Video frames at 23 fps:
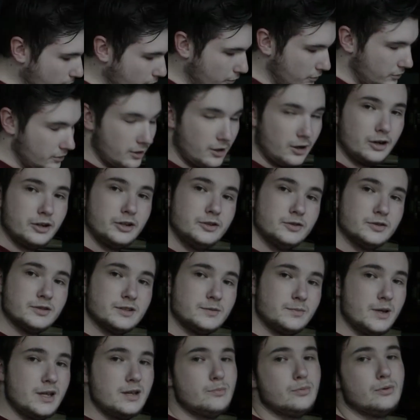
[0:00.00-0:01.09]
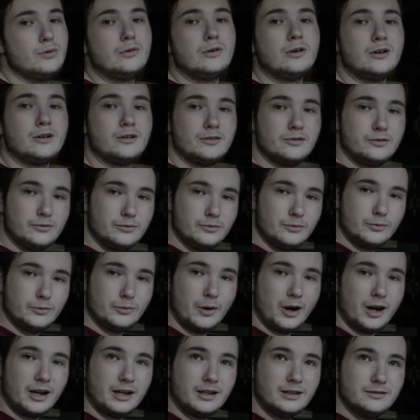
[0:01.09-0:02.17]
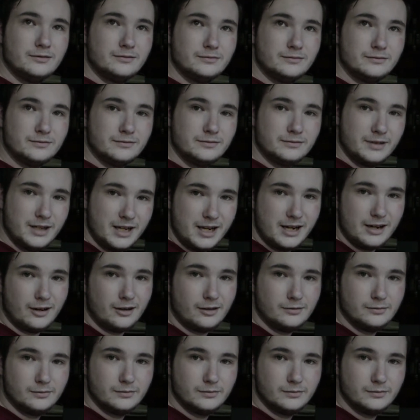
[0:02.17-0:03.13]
Put our USB port right here.